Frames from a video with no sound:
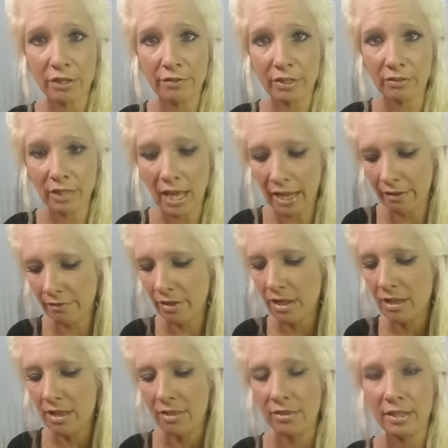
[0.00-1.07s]
of your life.
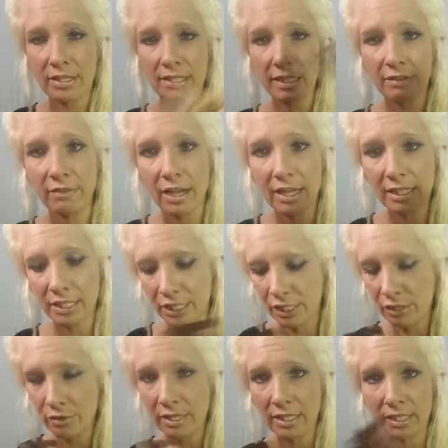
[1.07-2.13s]
This advice to
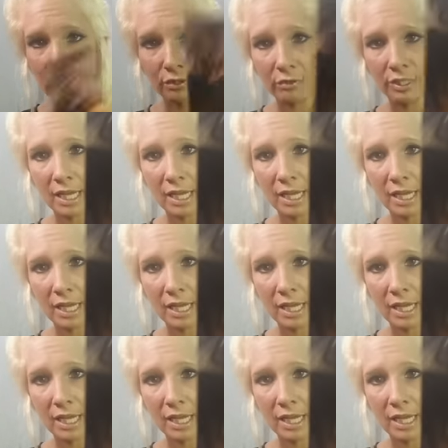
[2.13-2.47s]
you is to